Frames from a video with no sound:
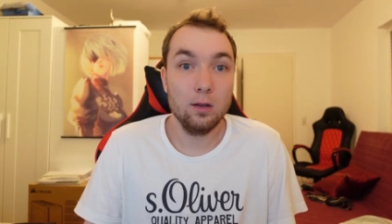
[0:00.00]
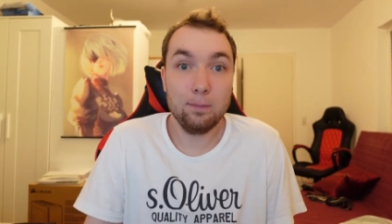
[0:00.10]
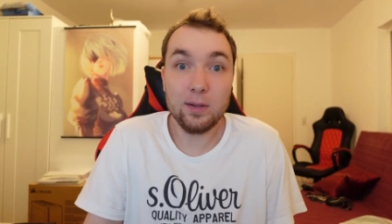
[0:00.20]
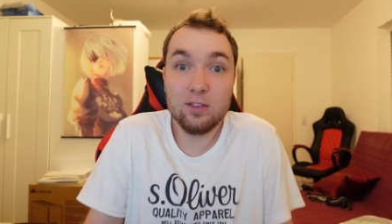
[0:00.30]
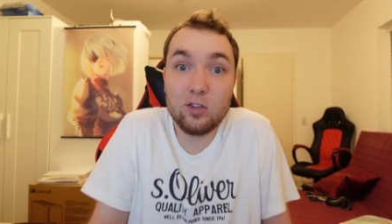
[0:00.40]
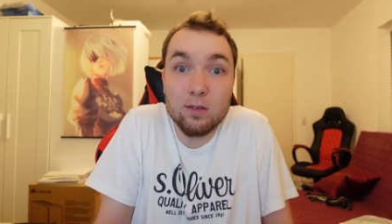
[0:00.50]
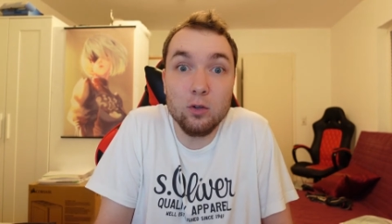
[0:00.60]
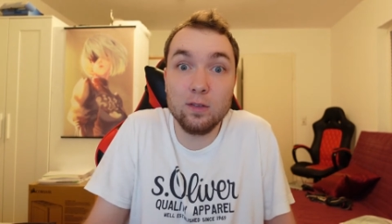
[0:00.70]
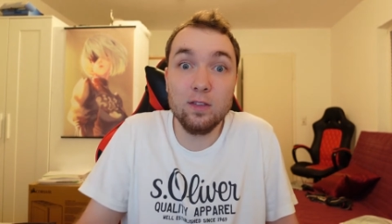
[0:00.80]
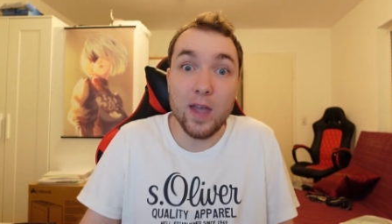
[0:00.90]
But it's just
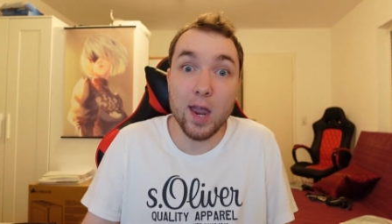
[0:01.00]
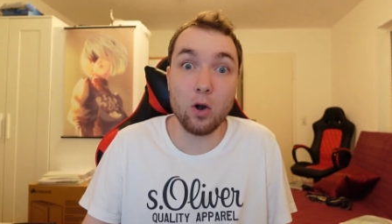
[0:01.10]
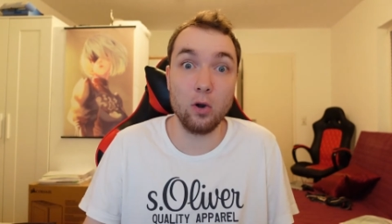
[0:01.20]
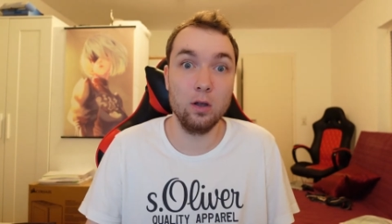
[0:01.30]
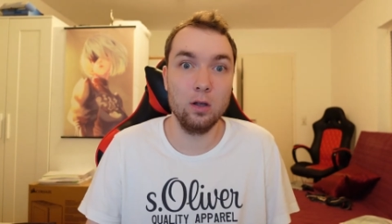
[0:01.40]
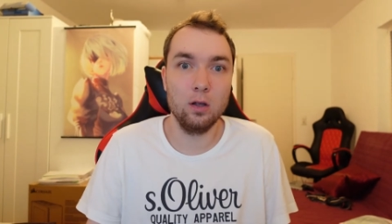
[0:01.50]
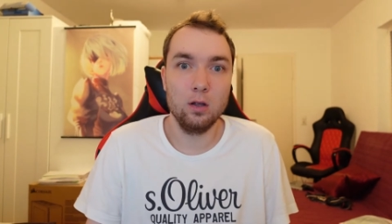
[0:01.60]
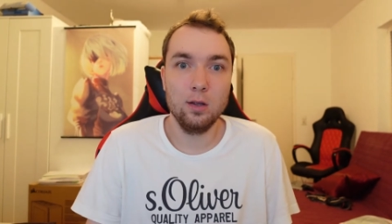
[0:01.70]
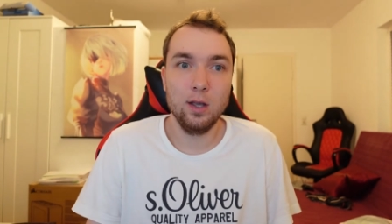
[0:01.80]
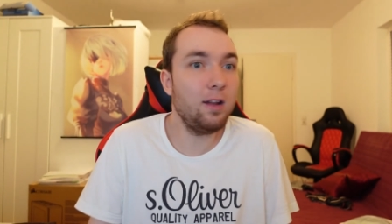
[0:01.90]
not there.
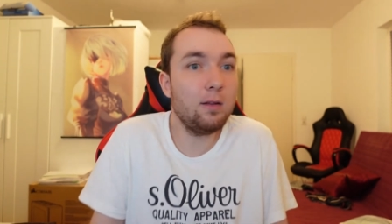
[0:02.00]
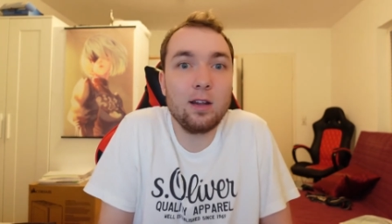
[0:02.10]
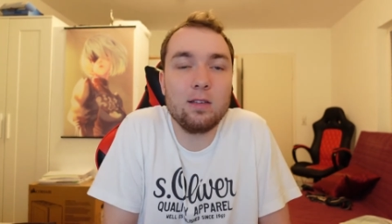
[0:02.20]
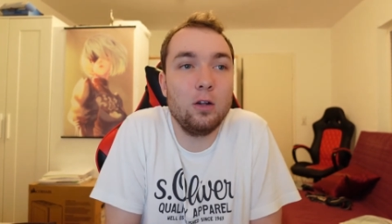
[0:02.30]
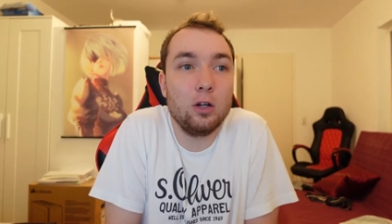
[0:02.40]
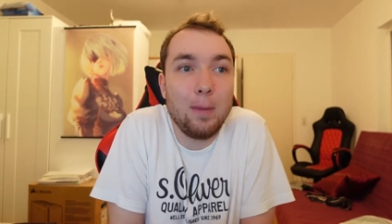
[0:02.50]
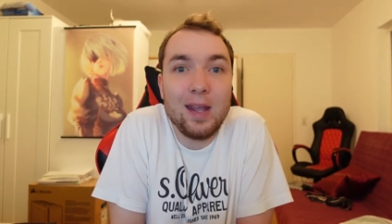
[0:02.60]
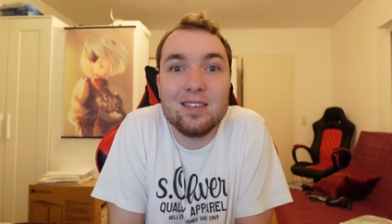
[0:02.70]
It does not make